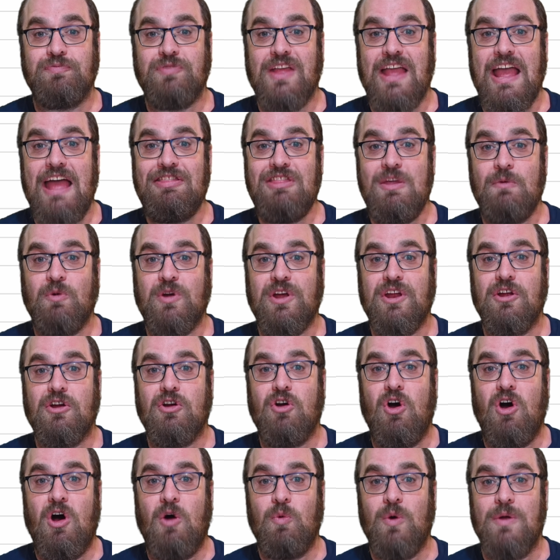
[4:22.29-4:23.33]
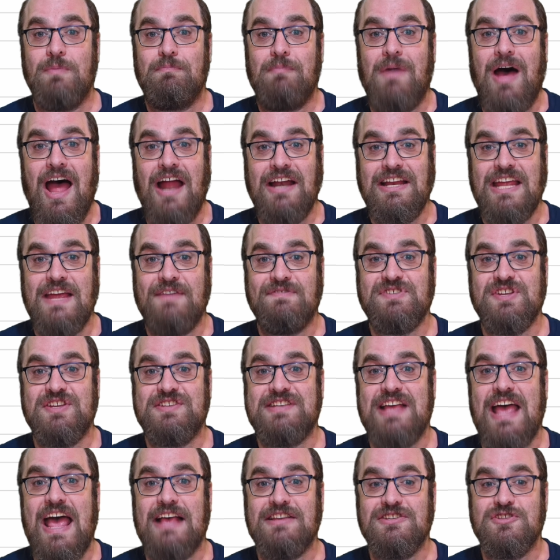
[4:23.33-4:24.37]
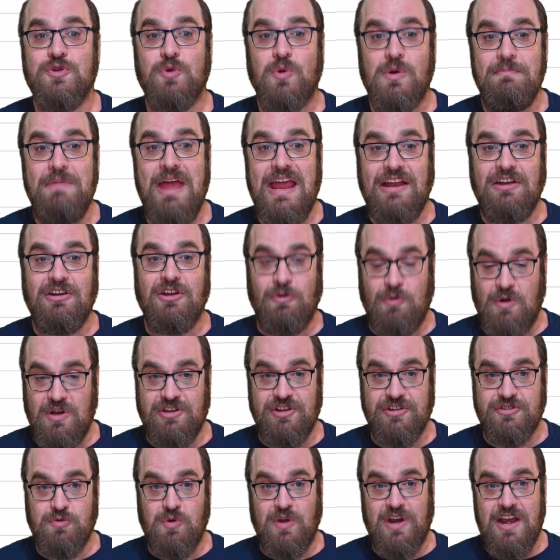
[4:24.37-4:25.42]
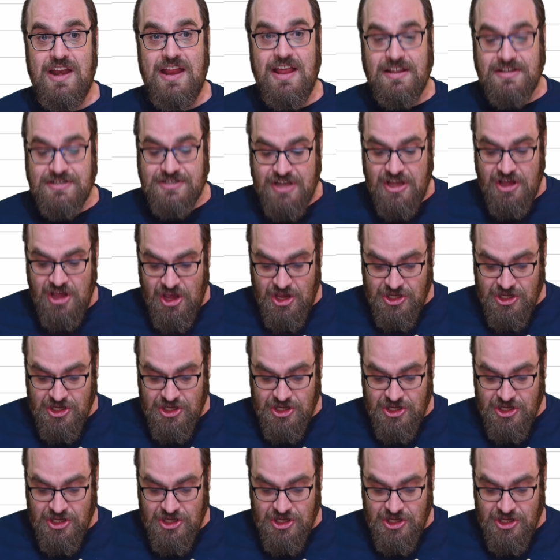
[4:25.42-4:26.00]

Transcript: And then we're going to call what mod gives us as the remainder, which is what it is.